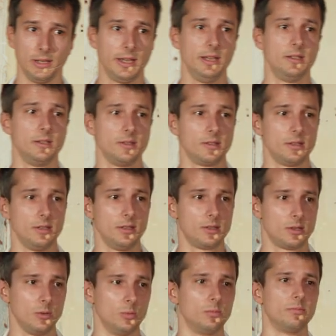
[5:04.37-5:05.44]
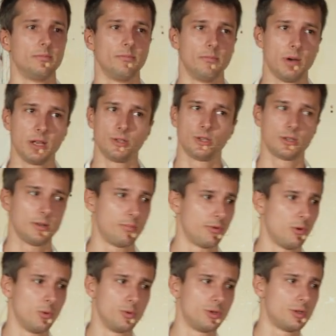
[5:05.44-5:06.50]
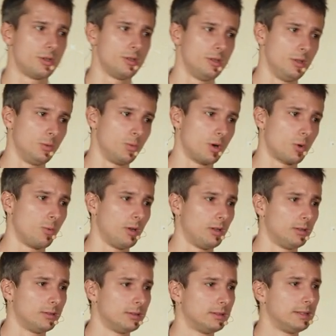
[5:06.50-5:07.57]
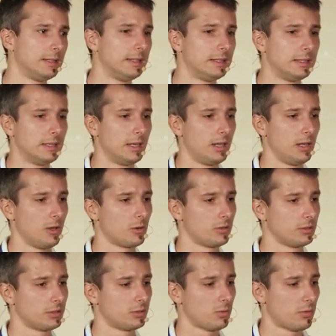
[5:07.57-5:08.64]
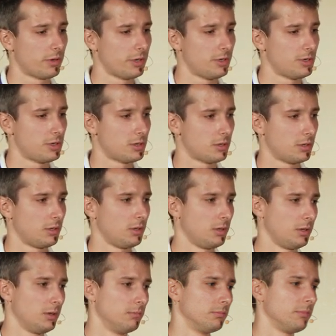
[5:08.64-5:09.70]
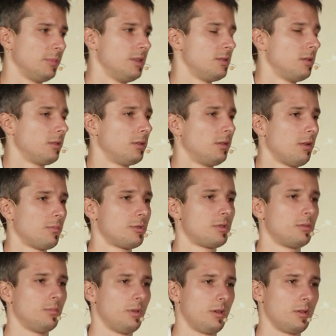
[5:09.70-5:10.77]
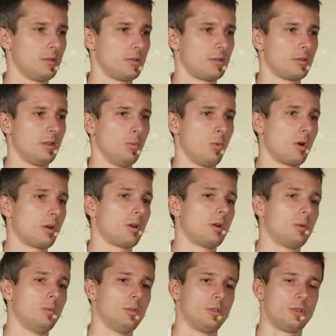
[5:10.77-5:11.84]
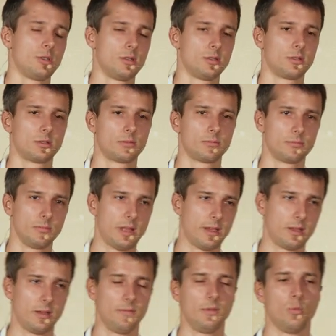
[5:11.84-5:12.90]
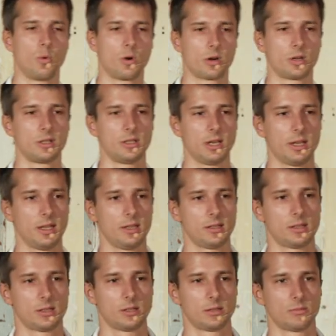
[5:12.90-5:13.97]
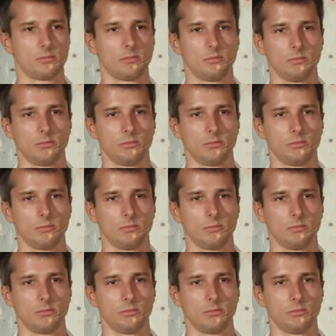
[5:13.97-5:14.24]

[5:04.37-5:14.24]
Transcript: the latency. So batch approach didn't work well. Local storage uh, is not an option because the worker will just, like, if the worker dies,